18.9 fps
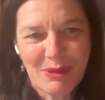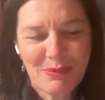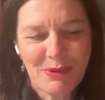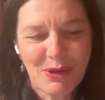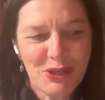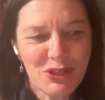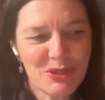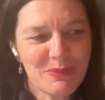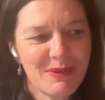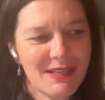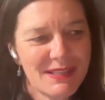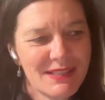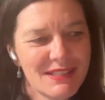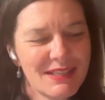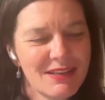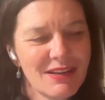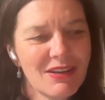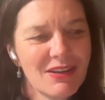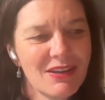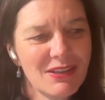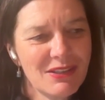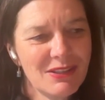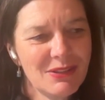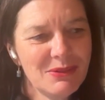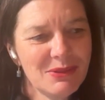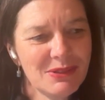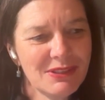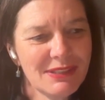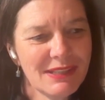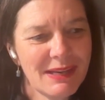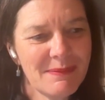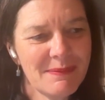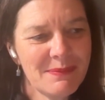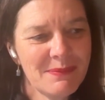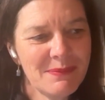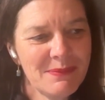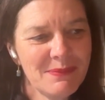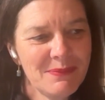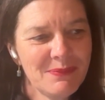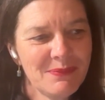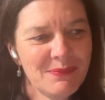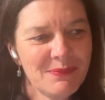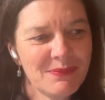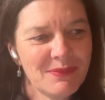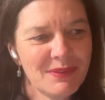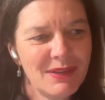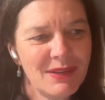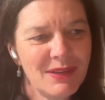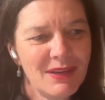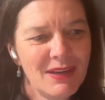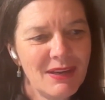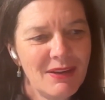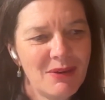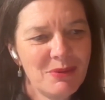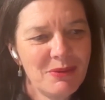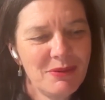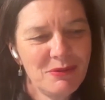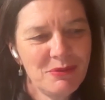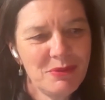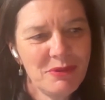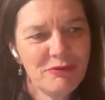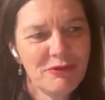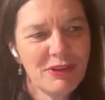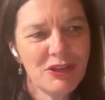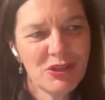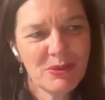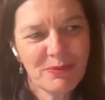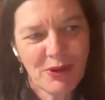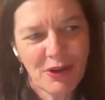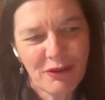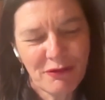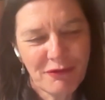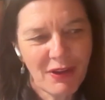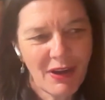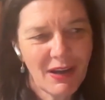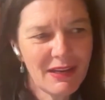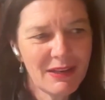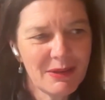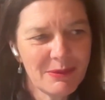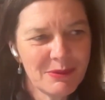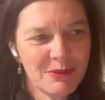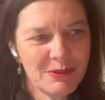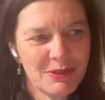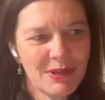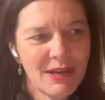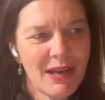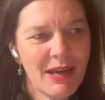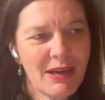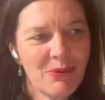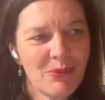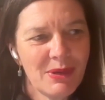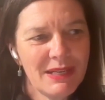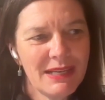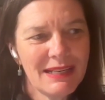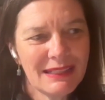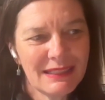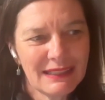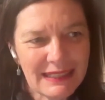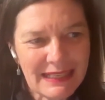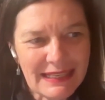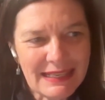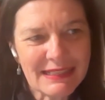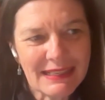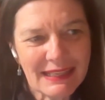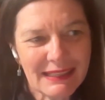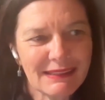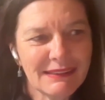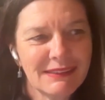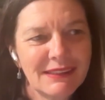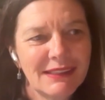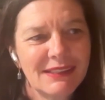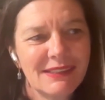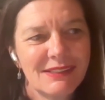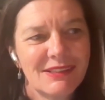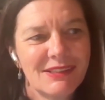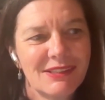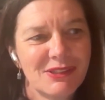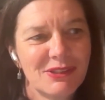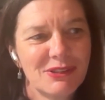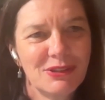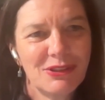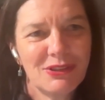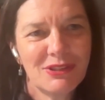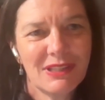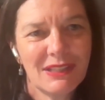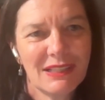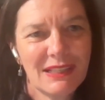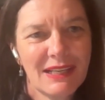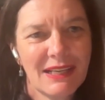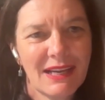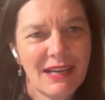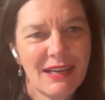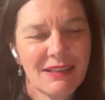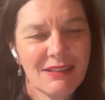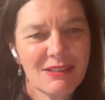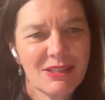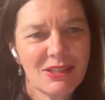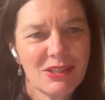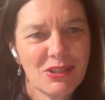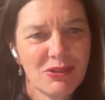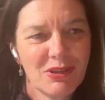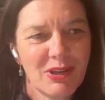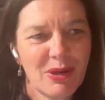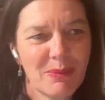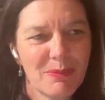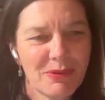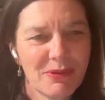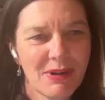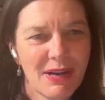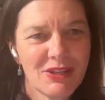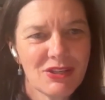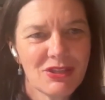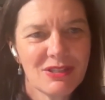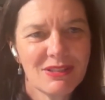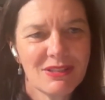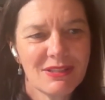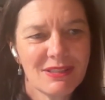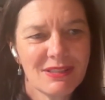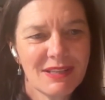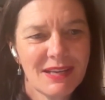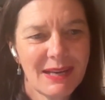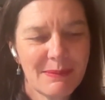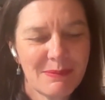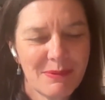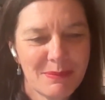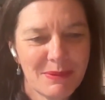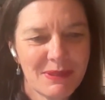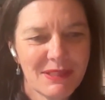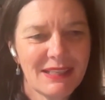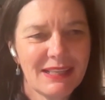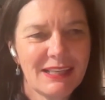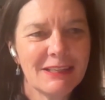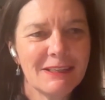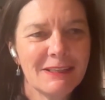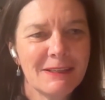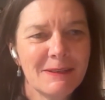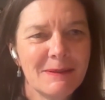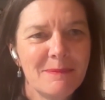approached me and said, "Oh, look, we've read your profile, and we need a leader to lead our security operations capability."